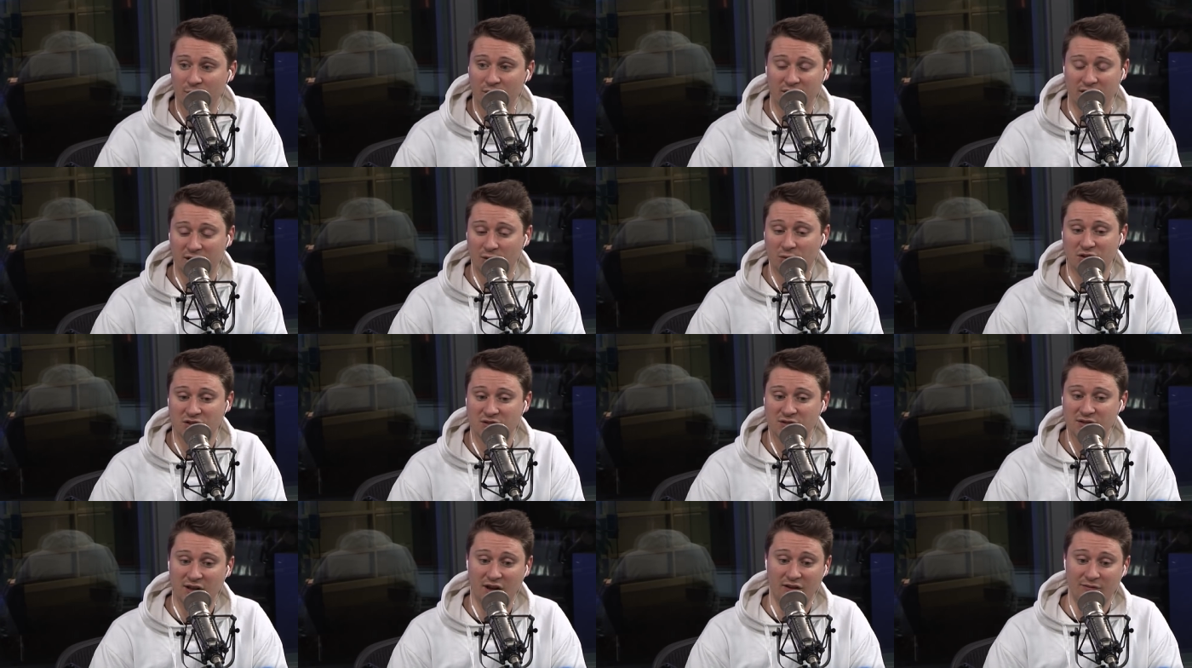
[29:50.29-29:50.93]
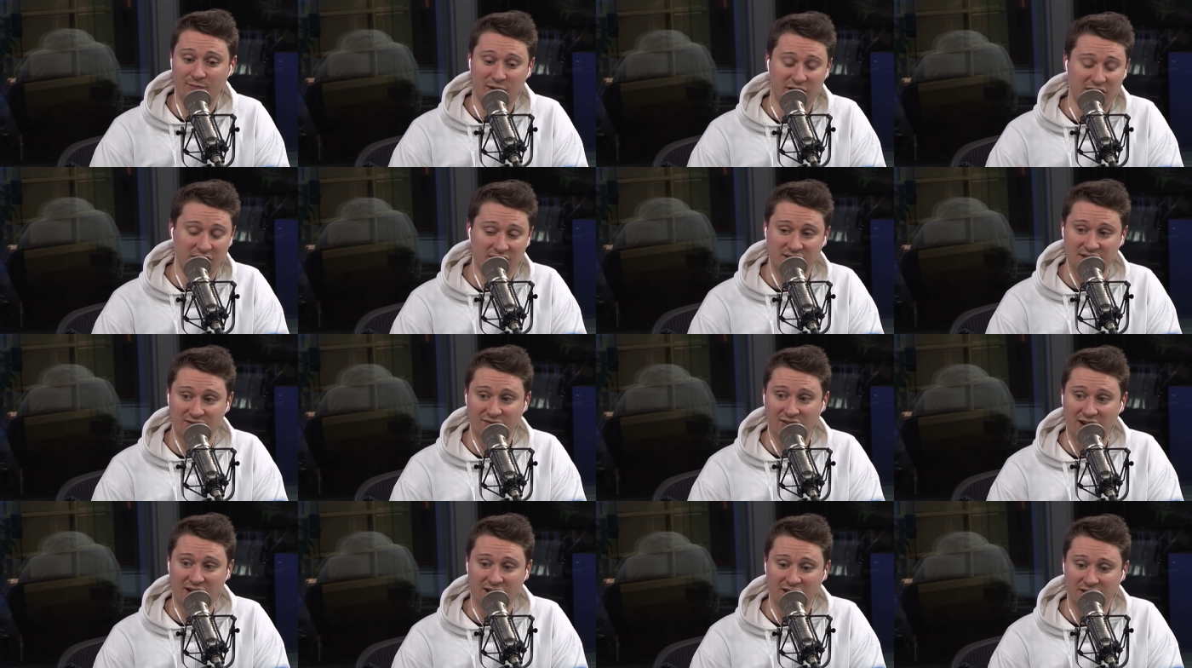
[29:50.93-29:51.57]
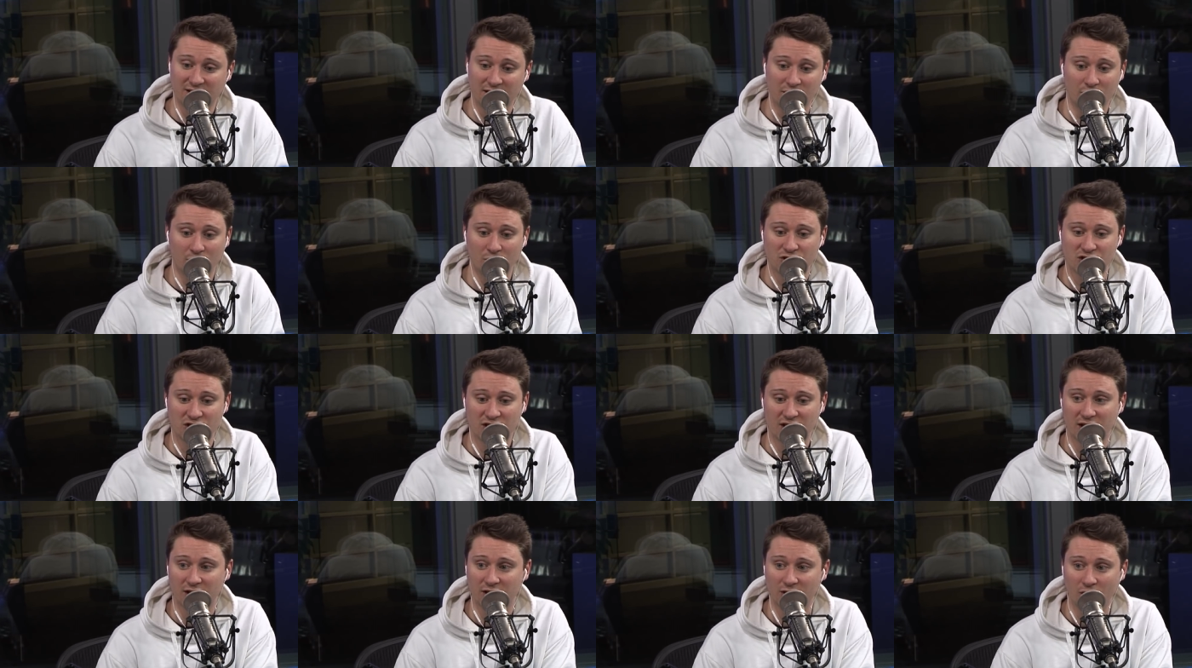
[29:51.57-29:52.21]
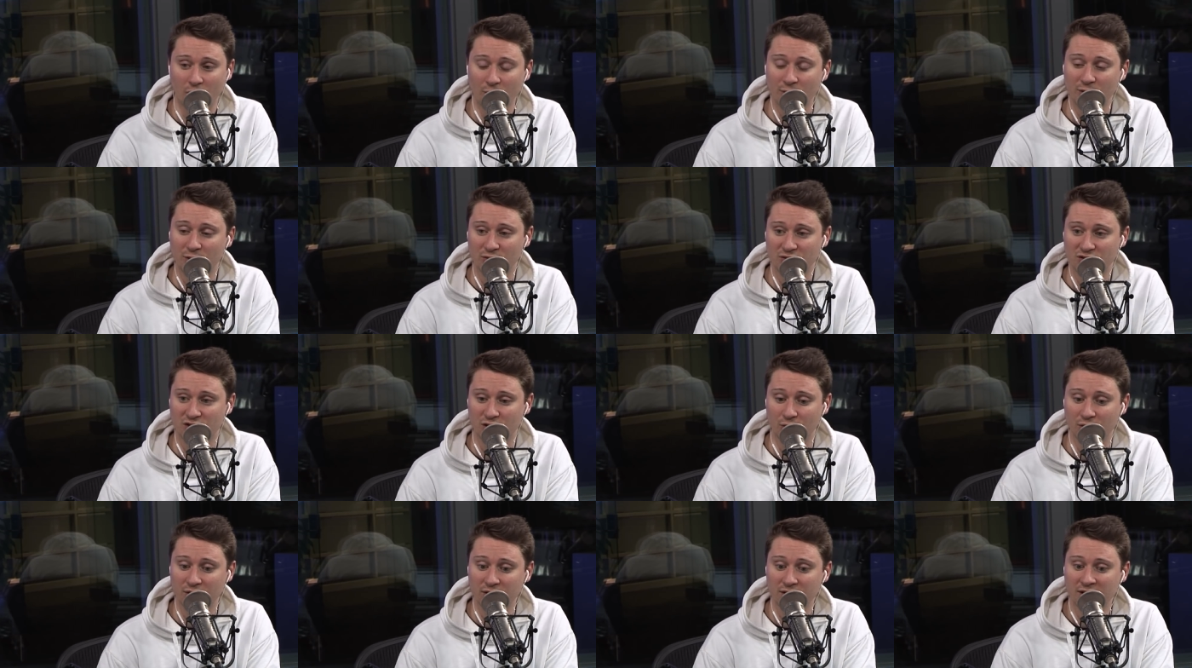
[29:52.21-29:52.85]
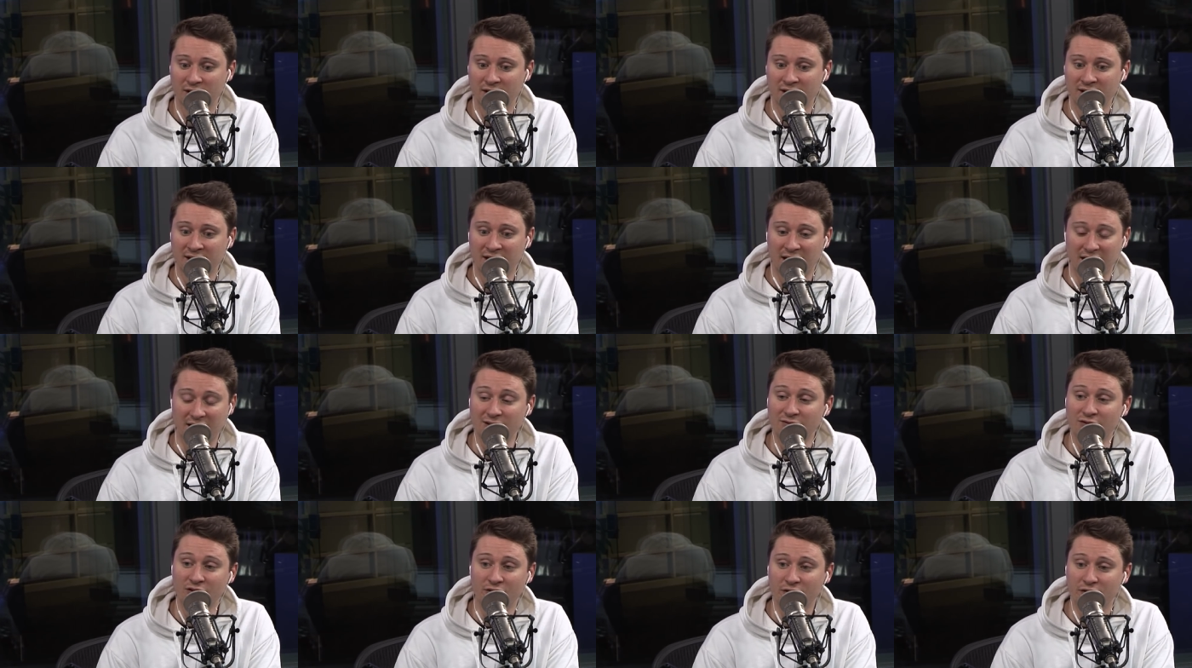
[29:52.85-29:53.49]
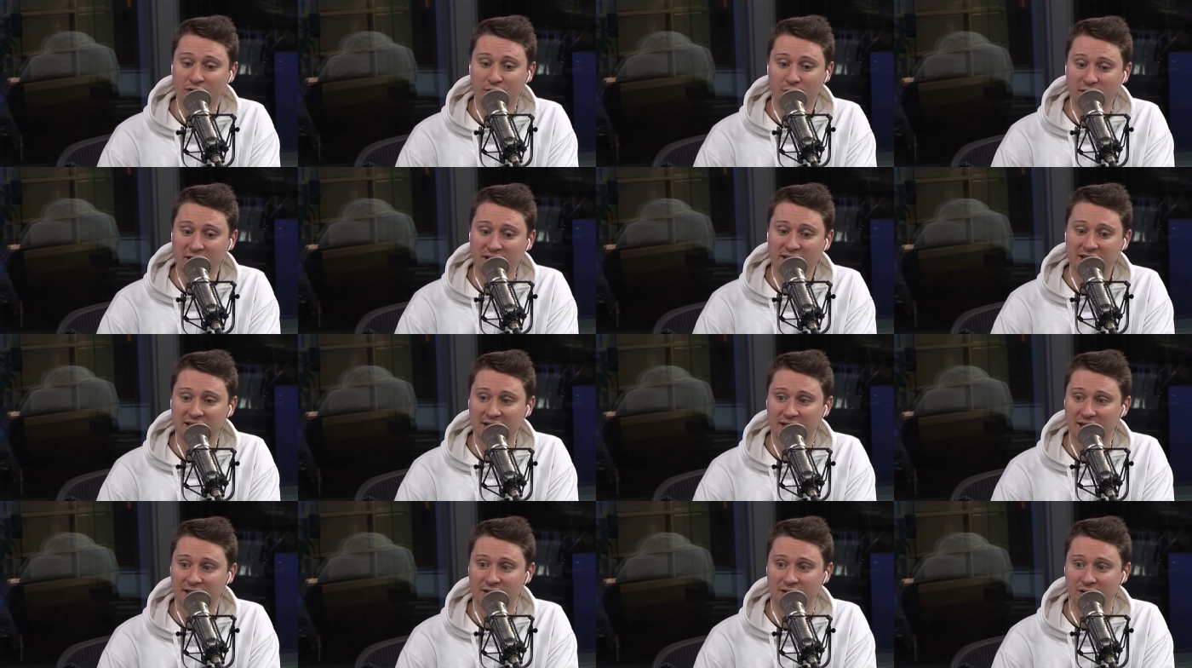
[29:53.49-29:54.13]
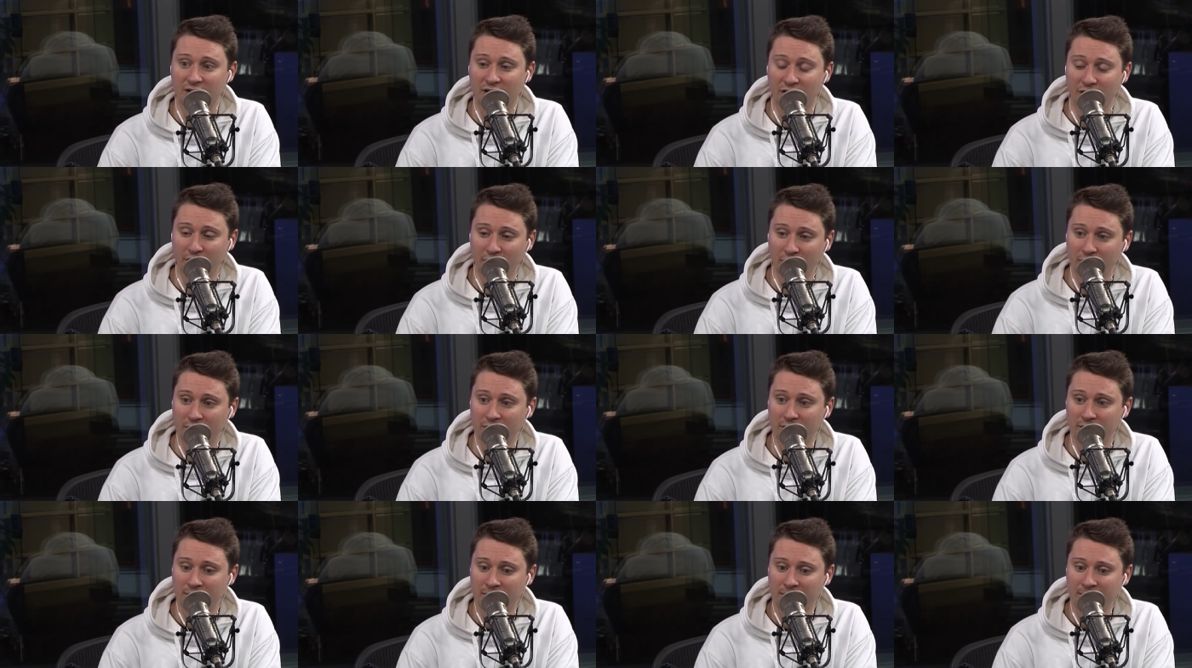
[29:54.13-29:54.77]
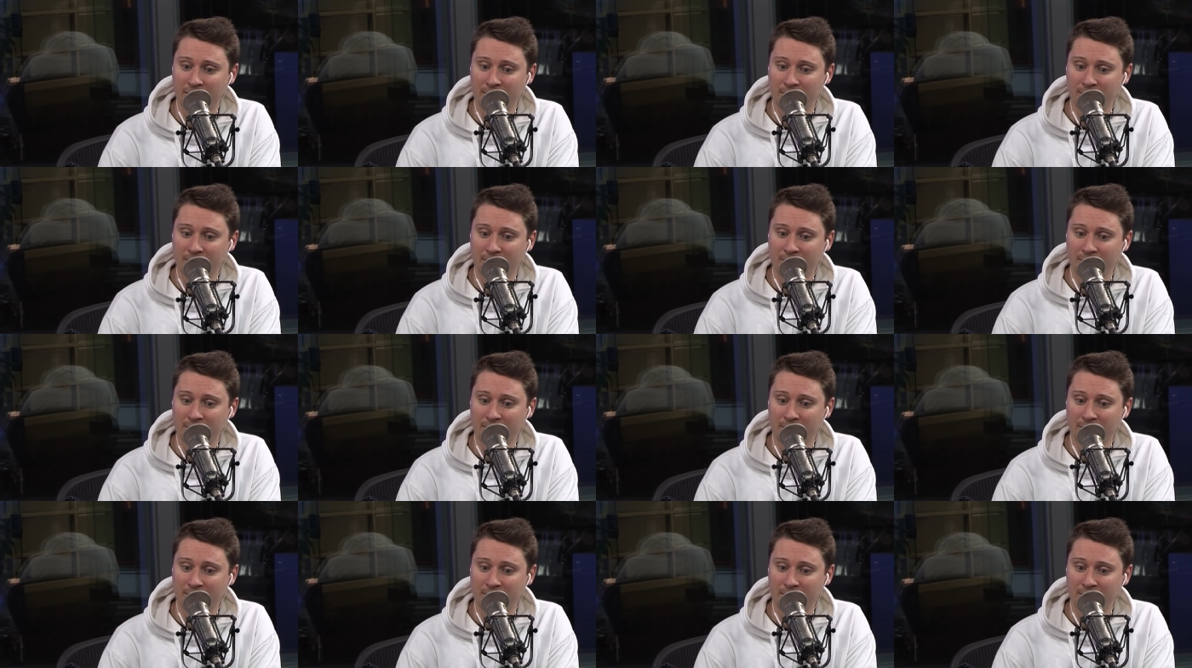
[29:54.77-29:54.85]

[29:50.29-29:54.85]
But it wasn't uh, because of anything OG Anunoby was doing. And even the three he hit in the third,